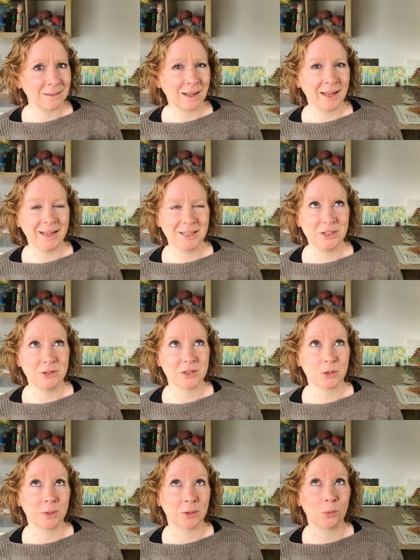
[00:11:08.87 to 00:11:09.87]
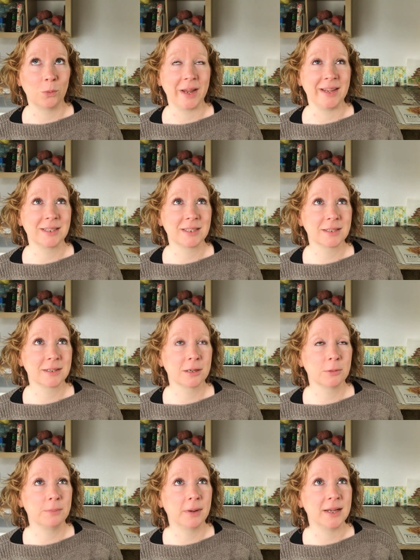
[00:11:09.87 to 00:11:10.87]
I hate to use the word waste,
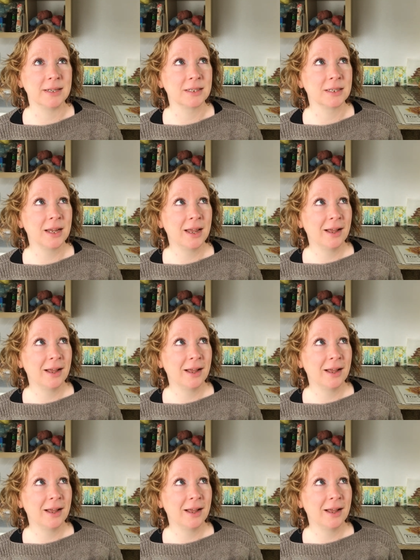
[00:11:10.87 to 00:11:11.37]
but